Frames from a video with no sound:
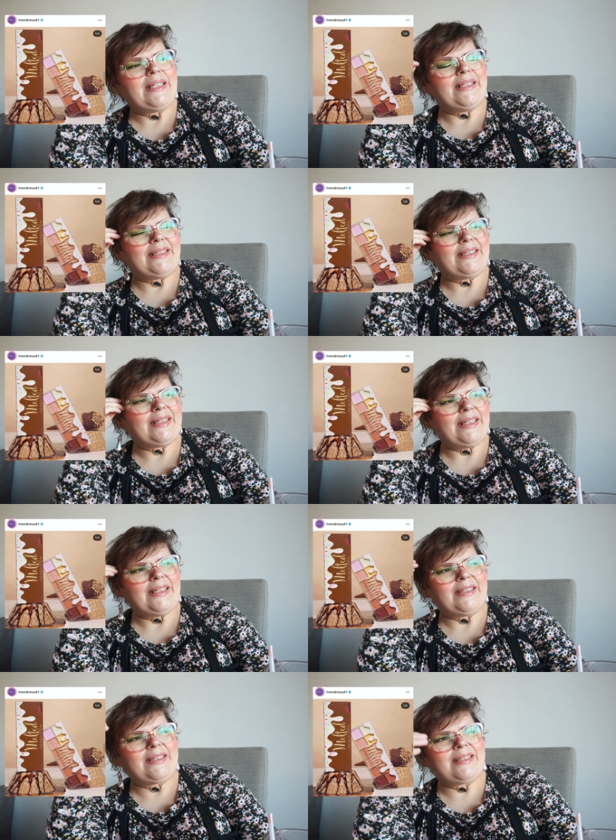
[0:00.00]
Is
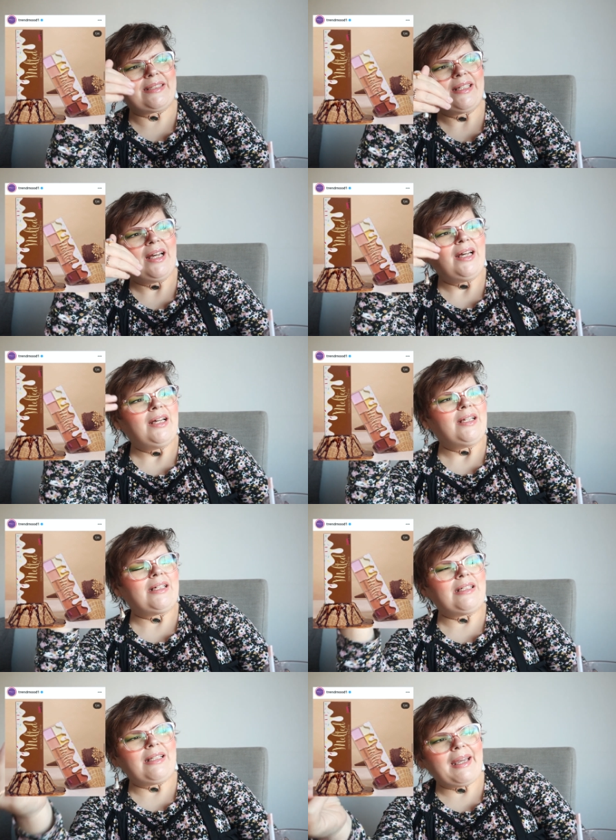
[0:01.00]
this
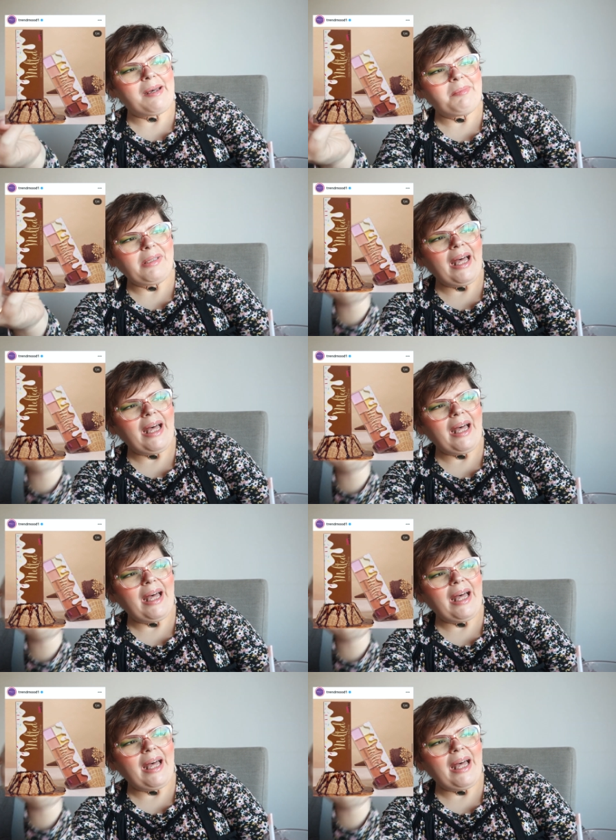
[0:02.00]
Glam